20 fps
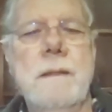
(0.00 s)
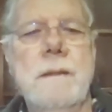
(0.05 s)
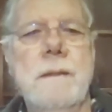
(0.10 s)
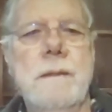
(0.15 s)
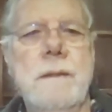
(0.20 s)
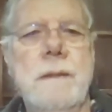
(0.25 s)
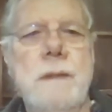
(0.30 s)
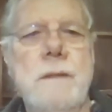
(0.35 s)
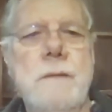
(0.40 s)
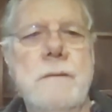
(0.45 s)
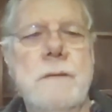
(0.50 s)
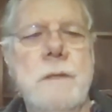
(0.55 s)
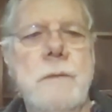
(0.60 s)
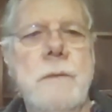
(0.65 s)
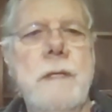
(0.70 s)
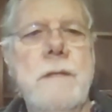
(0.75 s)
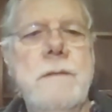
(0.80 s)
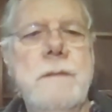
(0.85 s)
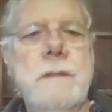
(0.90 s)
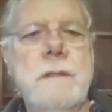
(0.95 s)
it's so
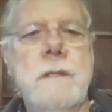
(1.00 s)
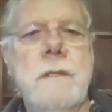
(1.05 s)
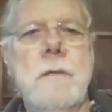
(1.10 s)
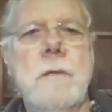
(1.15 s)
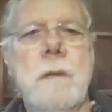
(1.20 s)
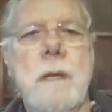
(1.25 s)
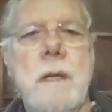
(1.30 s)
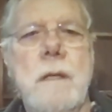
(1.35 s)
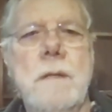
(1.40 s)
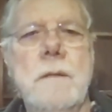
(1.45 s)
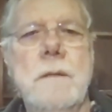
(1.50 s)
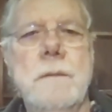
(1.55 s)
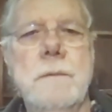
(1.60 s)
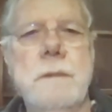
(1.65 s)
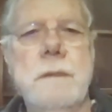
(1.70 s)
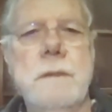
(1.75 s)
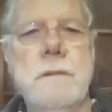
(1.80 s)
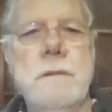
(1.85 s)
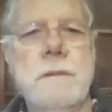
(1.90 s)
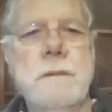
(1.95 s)
easy to crash with
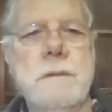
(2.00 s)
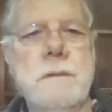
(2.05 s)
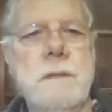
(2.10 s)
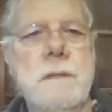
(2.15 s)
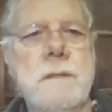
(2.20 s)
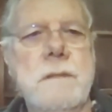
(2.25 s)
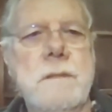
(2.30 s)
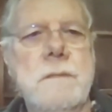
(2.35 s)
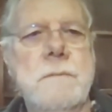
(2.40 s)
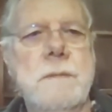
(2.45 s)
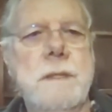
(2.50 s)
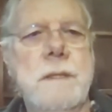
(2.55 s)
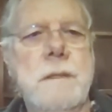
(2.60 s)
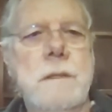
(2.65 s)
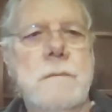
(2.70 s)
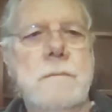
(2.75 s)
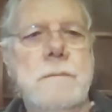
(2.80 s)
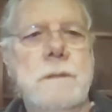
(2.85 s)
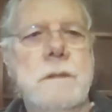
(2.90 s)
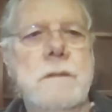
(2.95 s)
this disease by
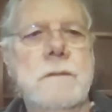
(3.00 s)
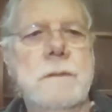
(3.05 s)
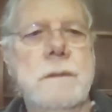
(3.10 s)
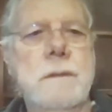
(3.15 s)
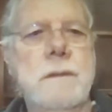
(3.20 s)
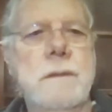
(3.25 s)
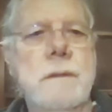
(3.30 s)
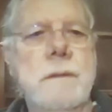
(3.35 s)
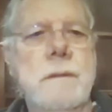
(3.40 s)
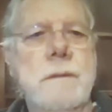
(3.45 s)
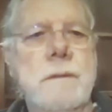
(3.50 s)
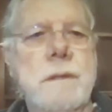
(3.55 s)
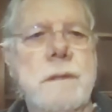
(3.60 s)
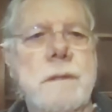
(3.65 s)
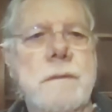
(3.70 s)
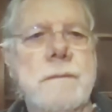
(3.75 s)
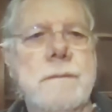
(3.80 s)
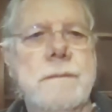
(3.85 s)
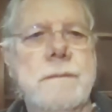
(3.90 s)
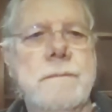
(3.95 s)
overexerting
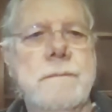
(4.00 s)
yourself.